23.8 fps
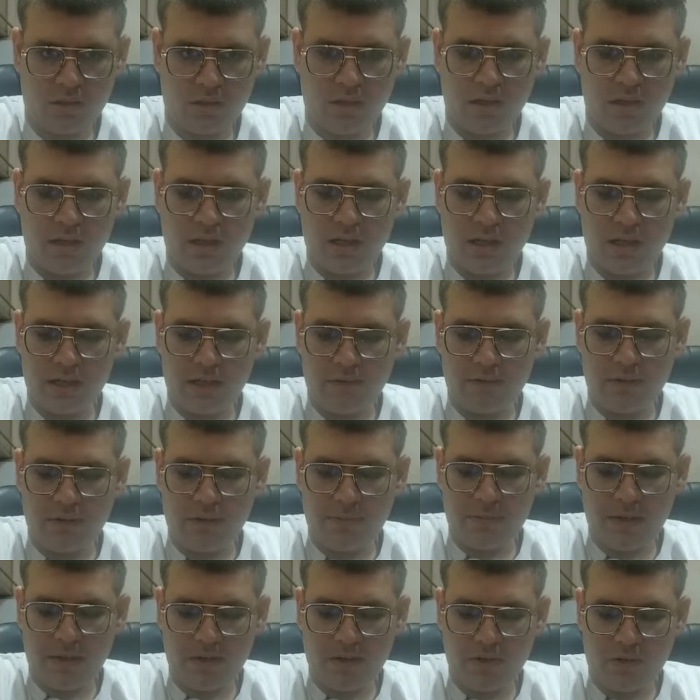It will
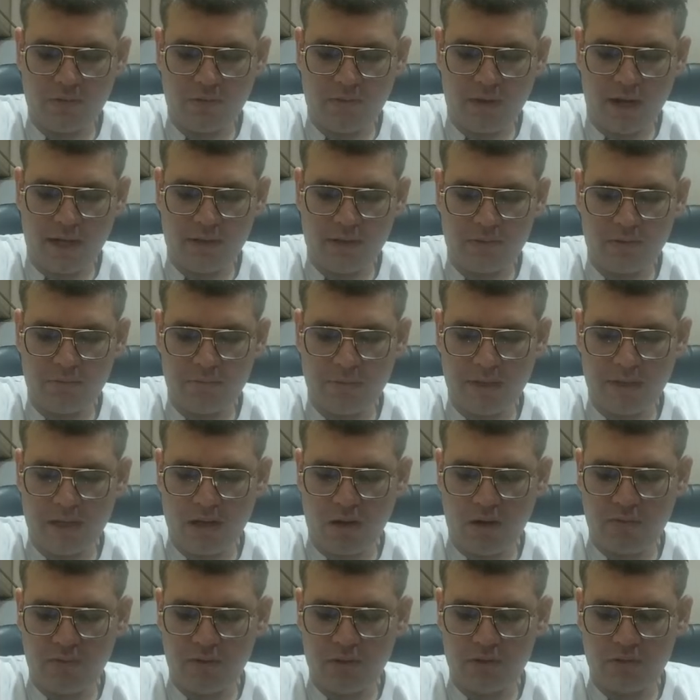be a draw. White to play. How
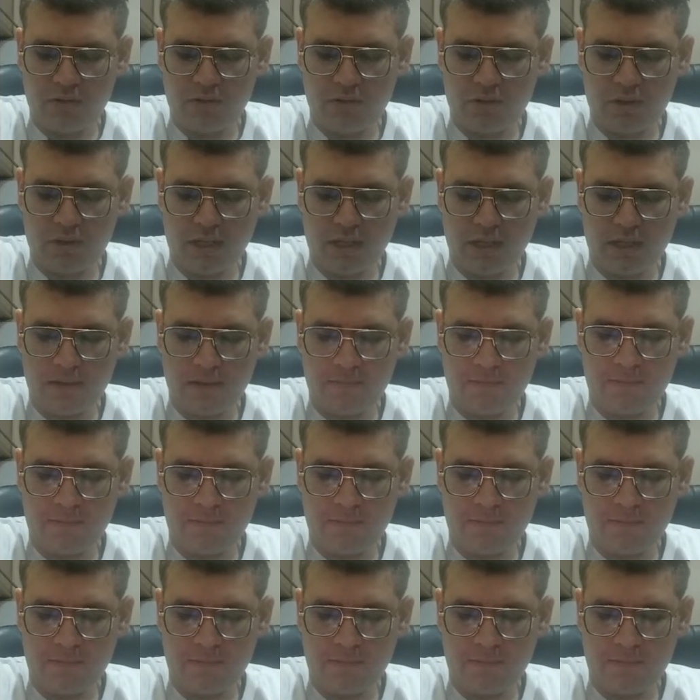will you draw the game?